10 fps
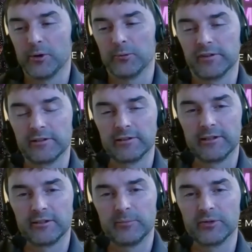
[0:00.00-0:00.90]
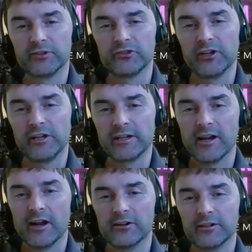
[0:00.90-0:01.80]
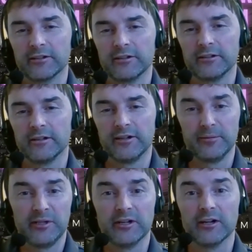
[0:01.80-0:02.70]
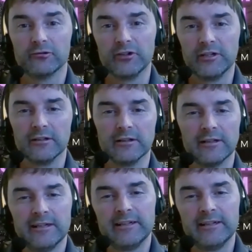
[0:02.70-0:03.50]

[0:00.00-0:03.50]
What was it like to portray a character, or I mean, a real